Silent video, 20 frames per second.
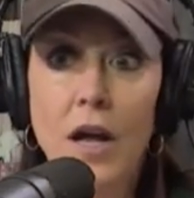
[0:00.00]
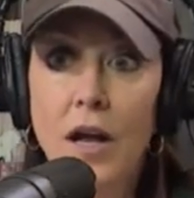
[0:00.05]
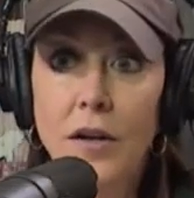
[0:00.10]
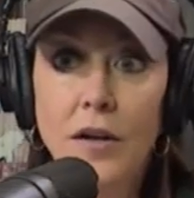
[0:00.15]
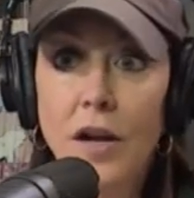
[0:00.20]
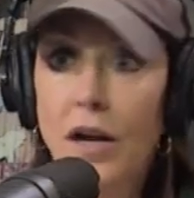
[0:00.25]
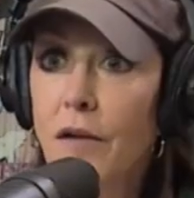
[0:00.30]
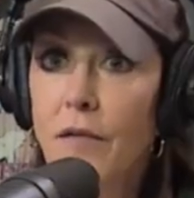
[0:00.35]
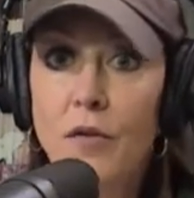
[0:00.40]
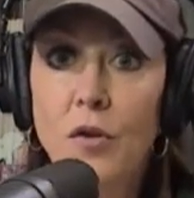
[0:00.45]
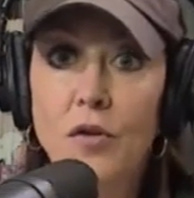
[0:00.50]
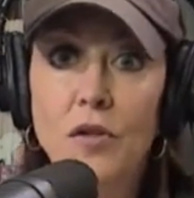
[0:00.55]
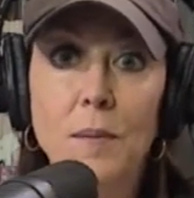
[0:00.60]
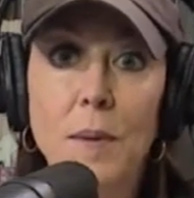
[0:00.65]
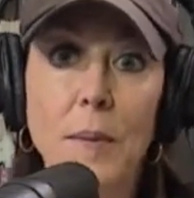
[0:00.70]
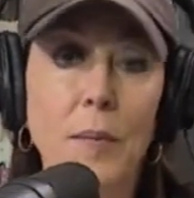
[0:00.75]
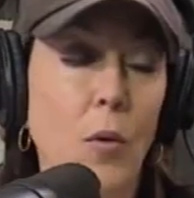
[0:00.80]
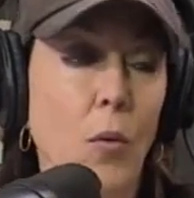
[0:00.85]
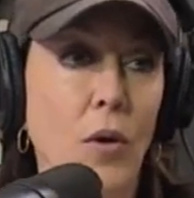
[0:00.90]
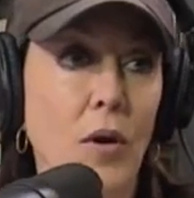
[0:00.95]
None absolutely. of those
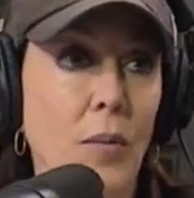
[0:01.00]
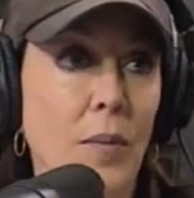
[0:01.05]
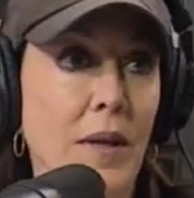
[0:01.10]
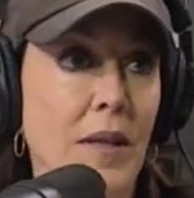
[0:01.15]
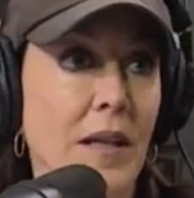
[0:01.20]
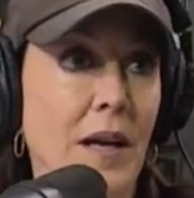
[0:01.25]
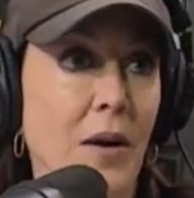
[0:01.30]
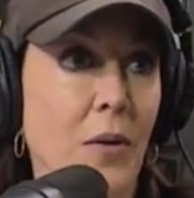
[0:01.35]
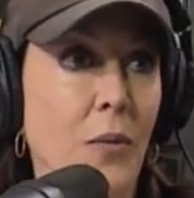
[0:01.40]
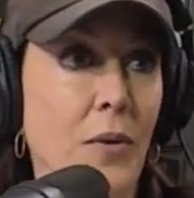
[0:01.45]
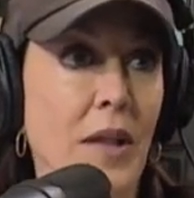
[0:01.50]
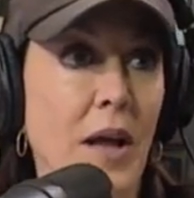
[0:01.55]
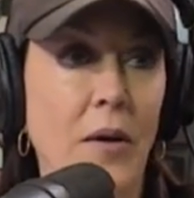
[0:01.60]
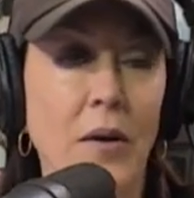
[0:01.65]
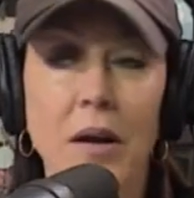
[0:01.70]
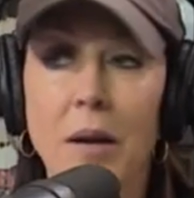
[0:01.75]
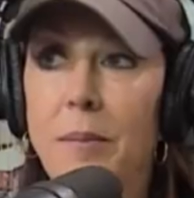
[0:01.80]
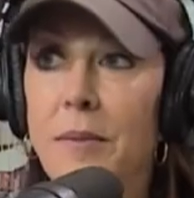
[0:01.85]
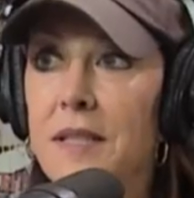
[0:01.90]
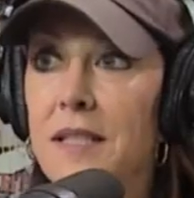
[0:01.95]
people would have been there without
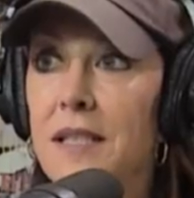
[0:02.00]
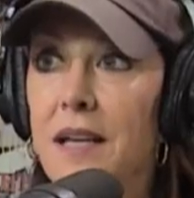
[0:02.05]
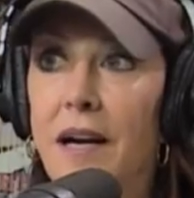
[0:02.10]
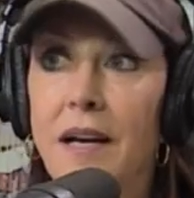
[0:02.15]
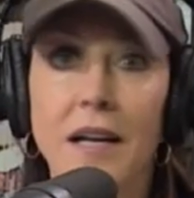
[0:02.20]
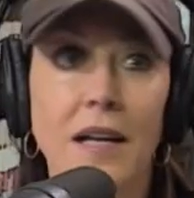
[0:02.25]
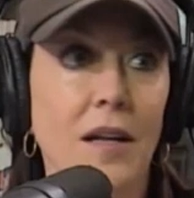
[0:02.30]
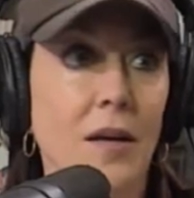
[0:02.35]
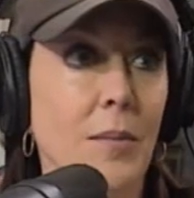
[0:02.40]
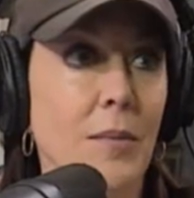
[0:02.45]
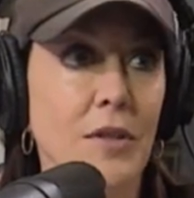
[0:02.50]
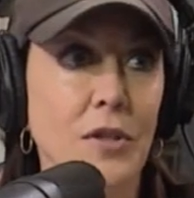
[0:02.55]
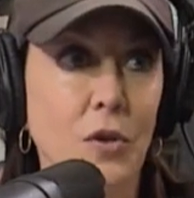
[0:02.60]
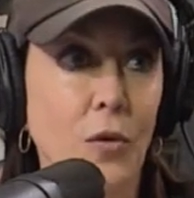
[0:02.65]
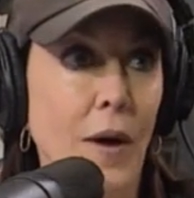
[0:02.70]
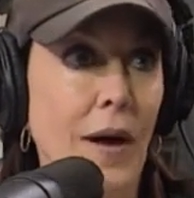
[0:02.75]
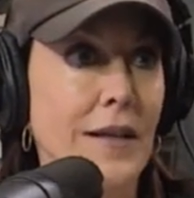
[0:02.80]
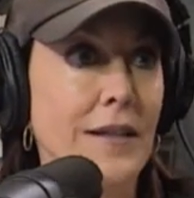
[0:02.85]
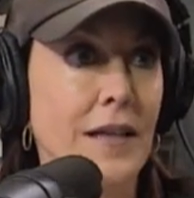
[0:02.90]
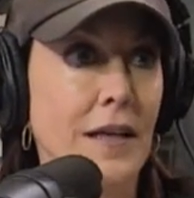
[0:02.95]
right. him inciting them and mm-hmm.
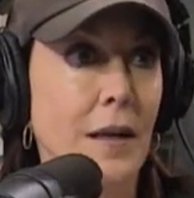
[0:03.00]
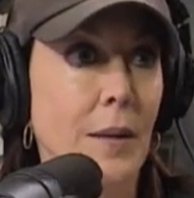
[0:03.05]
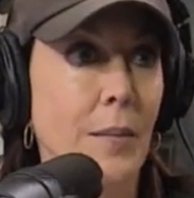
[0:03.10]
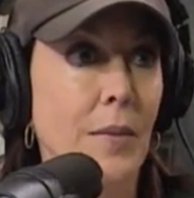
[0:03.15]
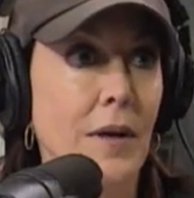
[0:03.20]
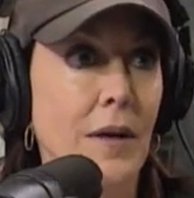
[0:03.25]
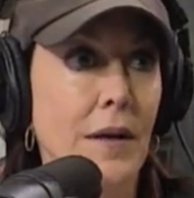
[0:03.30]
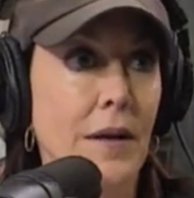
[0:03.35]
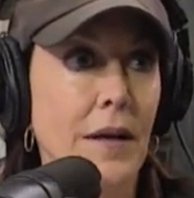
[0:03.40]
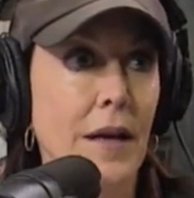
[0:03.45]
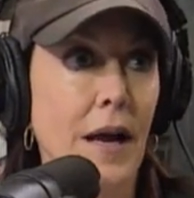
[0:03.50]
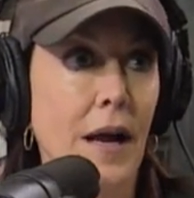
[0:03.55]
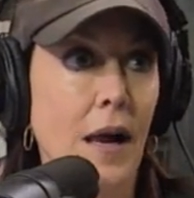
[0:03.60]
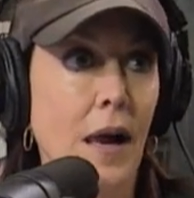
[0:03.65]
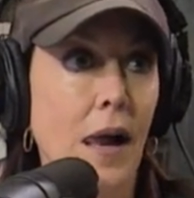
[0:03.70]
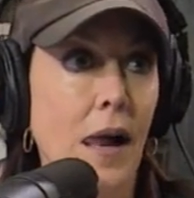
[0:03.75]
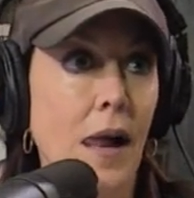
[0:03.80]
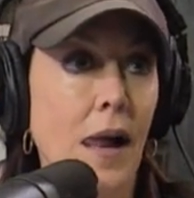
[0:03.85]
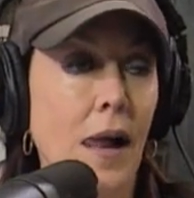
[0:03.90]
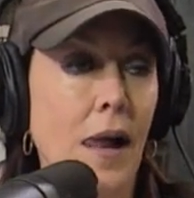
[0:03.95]
directing exactly. them. Yeah.
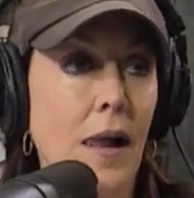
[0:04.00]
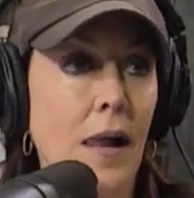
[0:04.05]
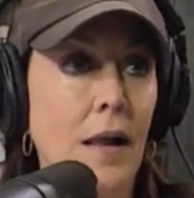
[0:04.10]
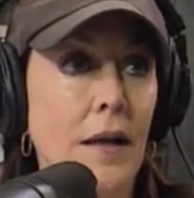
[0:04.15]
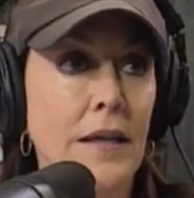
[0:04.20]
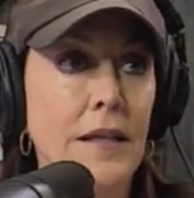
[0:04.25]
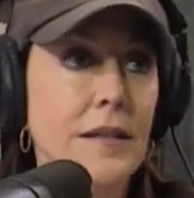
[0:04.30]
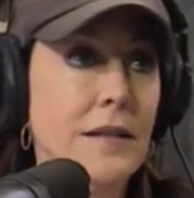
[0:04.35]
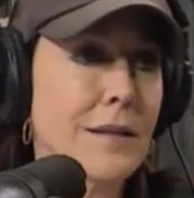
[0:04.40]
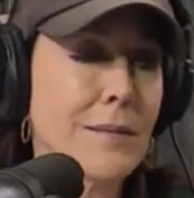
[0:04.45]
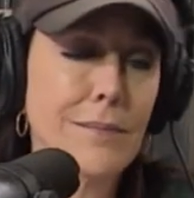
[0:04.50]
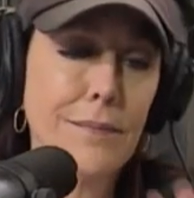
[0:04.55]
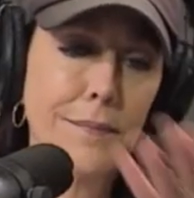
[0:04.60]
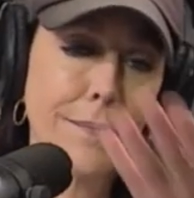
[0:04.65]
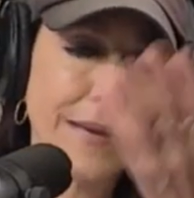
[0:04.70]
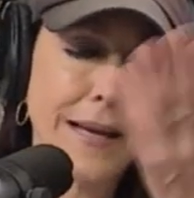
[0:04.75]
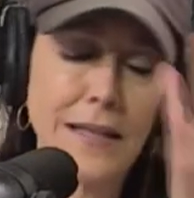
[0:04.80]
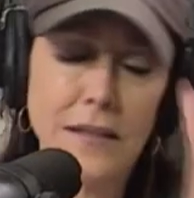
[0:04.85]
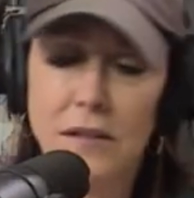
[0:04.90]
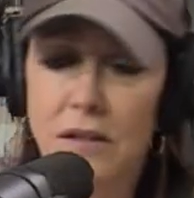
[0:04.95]
Exactly. He's the
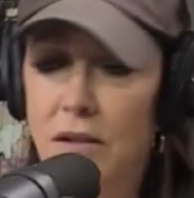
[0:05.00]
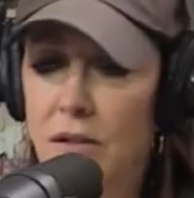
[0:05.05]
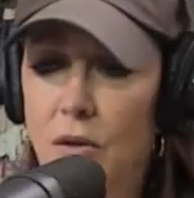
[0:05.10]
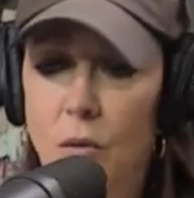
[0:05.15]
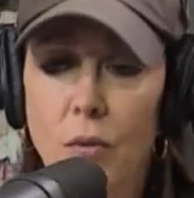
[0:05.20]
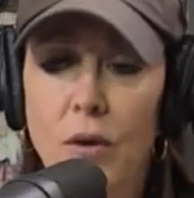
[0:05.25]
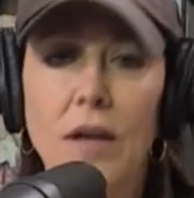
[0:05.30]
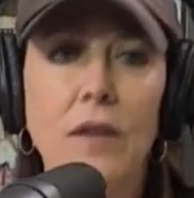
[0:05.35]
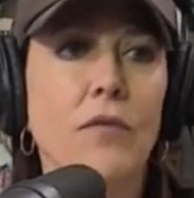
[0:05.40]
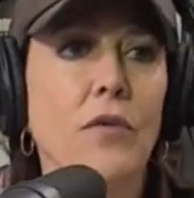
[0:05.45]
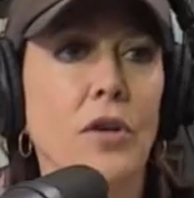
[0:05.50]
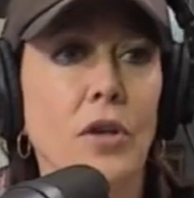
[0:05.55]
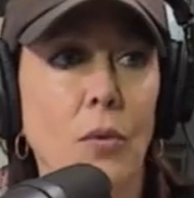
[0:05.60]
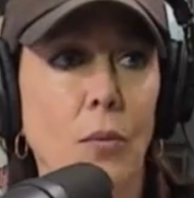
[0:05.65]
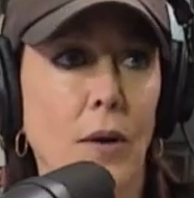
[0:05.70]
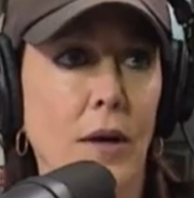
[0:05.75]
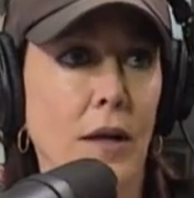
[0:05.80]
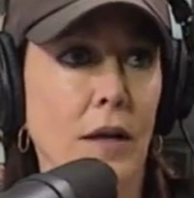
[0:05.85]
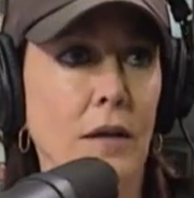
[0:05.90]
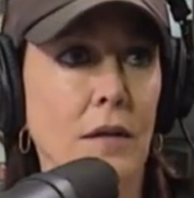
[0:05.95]
Manson, the whatever you
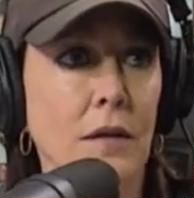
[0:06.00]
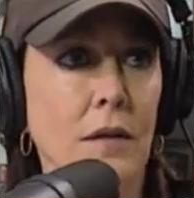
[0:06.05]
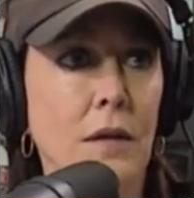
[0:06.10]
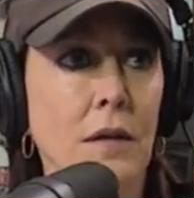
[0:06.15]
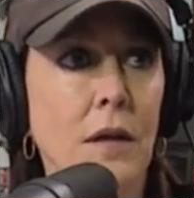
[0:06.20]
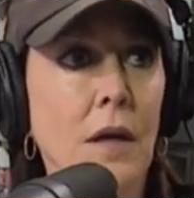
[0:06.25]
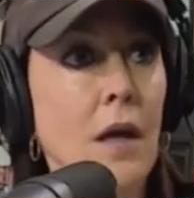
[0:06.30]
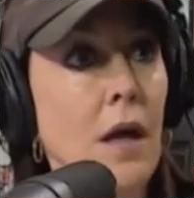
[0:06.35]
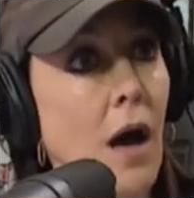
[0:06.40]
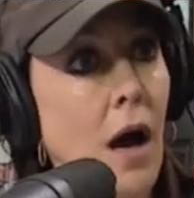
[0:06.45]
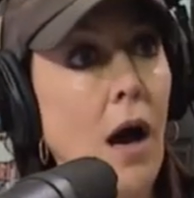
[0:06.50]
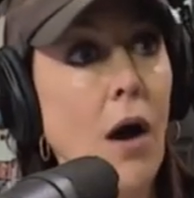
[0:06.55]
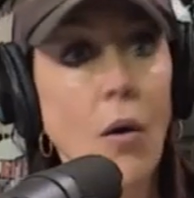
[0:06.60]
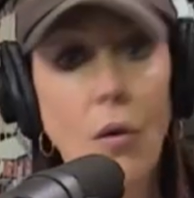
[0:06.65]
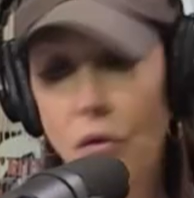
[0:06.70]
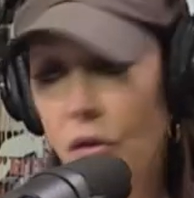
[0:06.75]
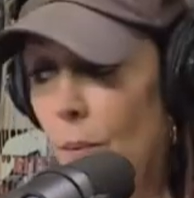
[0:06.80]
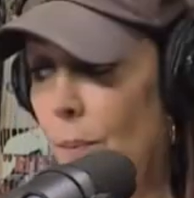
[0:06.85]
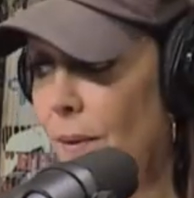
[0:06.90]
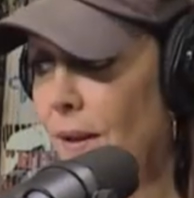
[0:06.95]
want to. He's Charlie Manson oh,
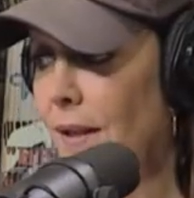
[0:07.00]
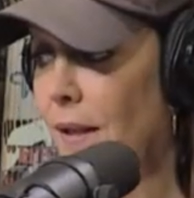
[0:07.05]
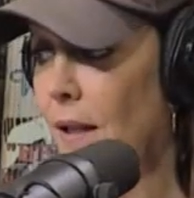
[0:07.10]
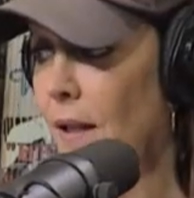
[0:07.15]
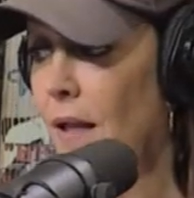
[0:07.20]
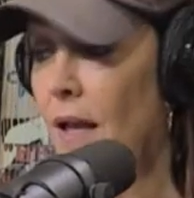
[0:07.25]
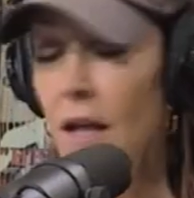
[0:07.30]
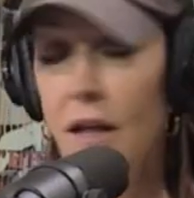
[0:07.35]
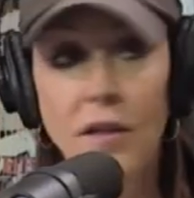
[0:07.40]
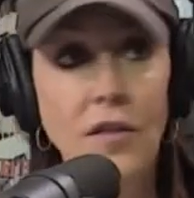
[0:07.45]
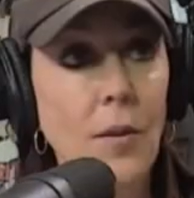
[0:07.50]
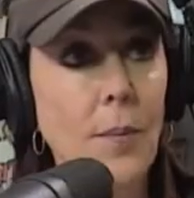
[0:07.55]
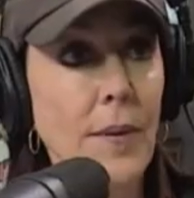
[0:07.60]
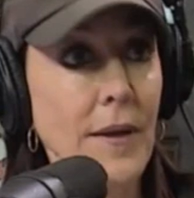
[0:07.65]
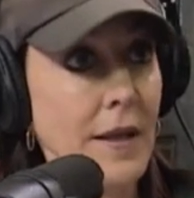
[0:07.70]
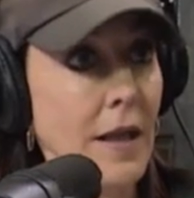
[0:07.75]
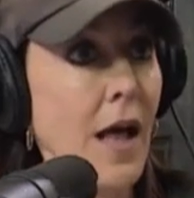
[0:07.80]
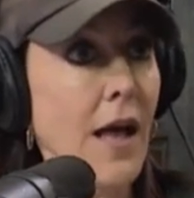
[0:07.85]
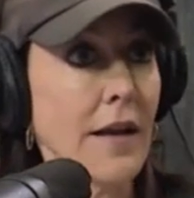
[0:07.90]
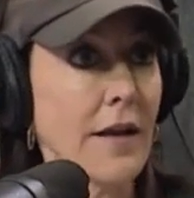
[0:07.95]
who got the, the death penalty. The
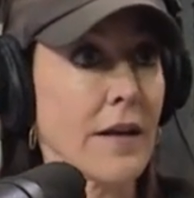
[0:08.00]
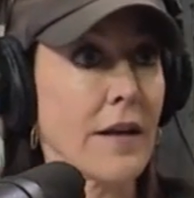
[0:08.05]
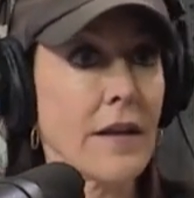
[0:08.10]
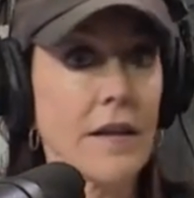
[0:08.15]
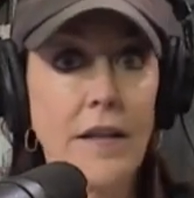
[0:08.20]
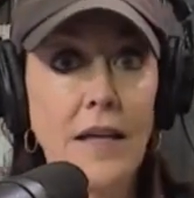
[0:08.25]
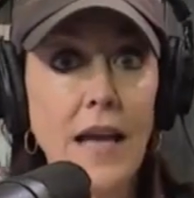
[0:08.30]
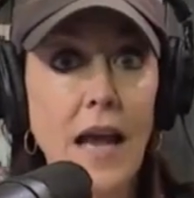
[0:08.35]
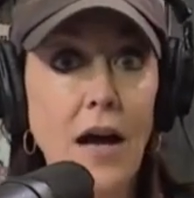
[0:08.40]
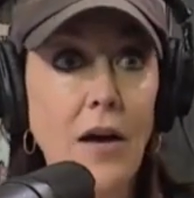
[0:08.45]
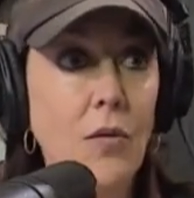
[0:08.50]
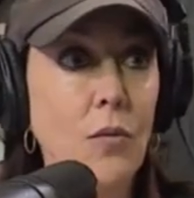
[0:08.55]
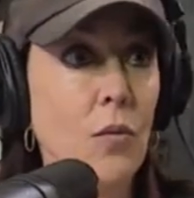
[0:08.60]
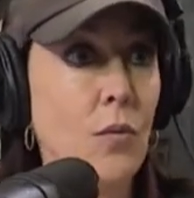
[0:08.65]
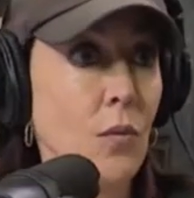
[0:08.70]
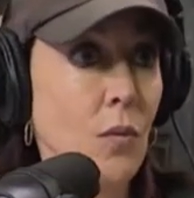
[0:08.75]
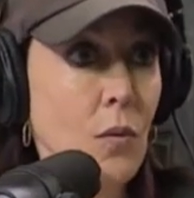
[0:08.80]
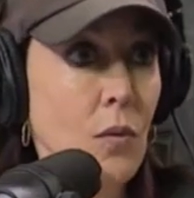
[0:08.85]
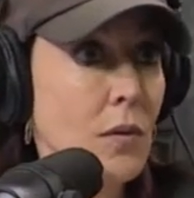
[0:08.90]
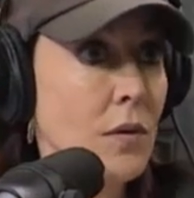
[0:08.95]
Bin Laden, the Al.
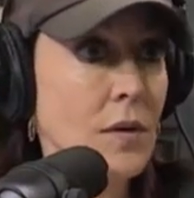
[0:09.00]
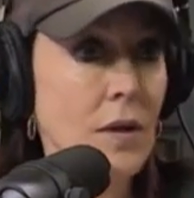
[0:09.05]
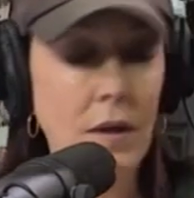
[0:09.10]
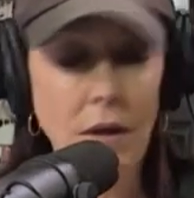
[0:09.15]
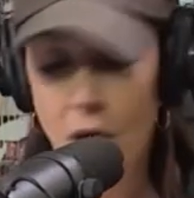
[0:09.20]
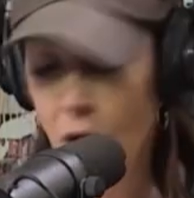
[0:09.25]
Yeah.